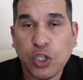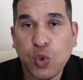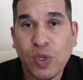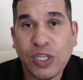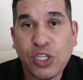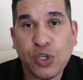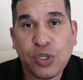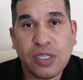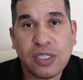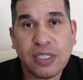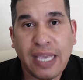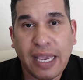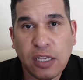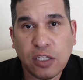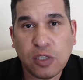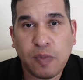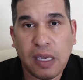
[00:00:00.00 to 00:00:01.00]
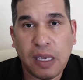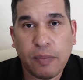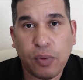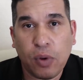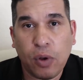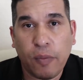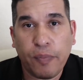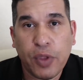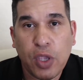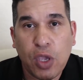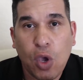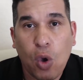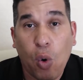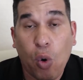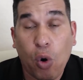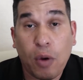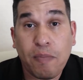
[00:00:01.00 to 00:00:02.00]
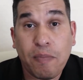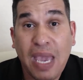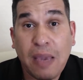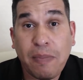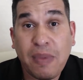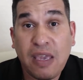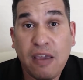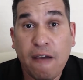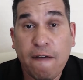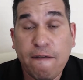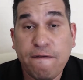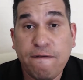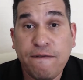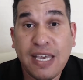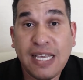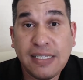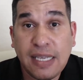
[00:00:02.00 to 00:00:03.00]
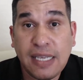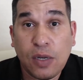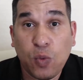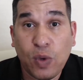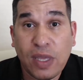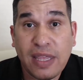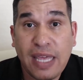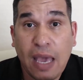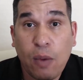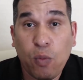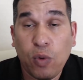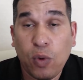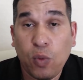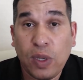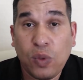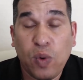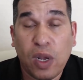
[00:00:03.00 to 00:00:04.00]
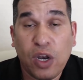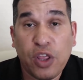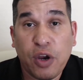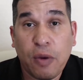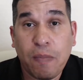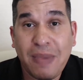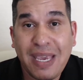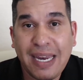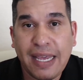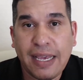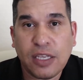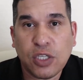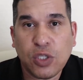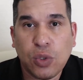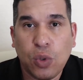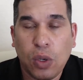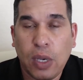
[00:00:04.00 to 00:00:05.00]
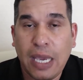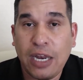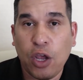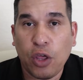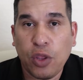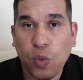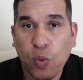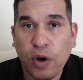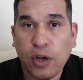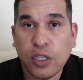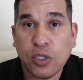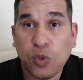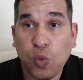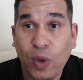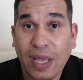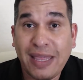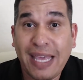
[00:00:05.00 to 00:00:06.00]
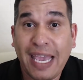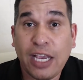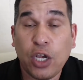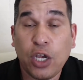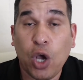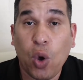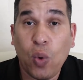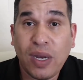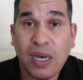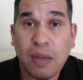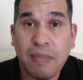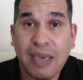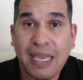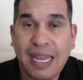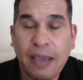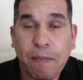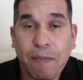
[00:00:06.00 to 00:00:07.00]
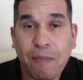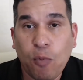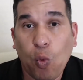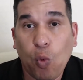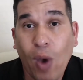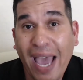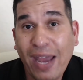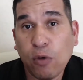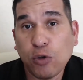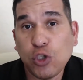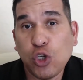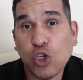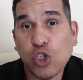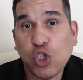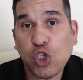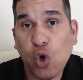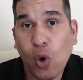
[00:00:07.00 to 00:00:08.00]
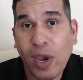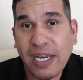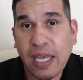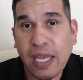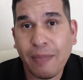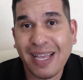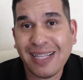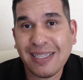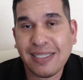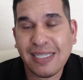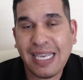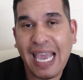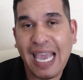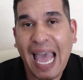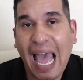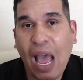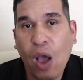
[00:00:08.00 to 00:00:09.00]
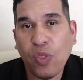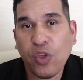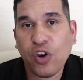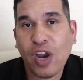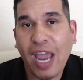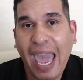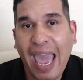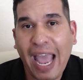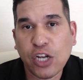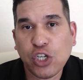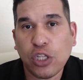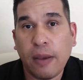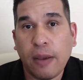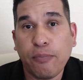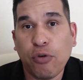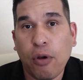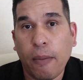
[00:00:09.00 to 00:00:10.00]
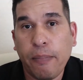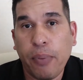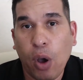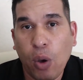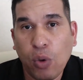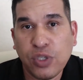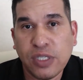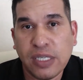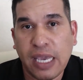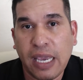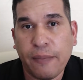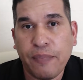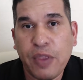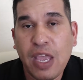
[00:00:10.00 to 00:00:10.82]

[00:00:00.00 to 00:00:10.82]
with your salespeople, or maybe visit with them with one of their meetings. In other words, when they go in a meeting, why don't you join them and see how they're actually proposing